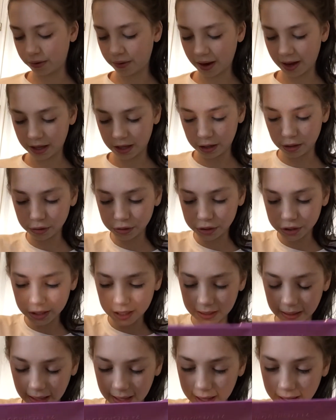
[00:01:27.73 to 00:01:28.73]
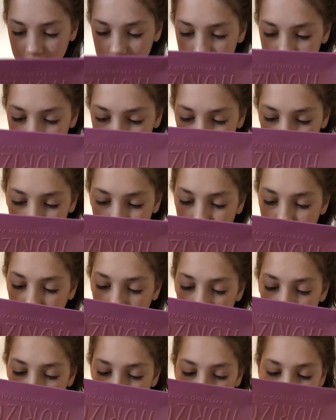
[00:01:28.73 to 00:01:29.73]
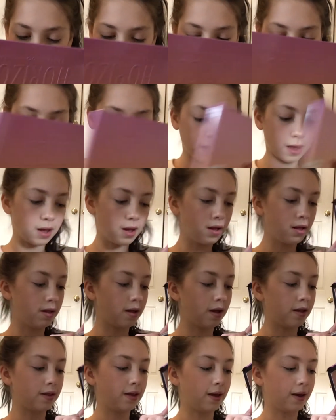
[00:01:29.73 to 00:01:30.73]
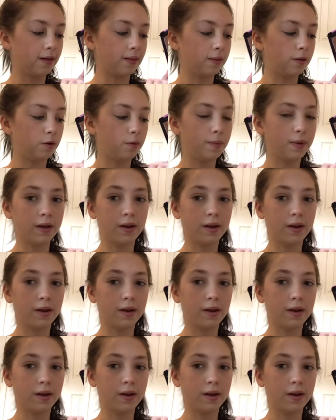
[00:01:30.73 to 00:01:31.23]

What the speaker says: I usually like to, I take a little bit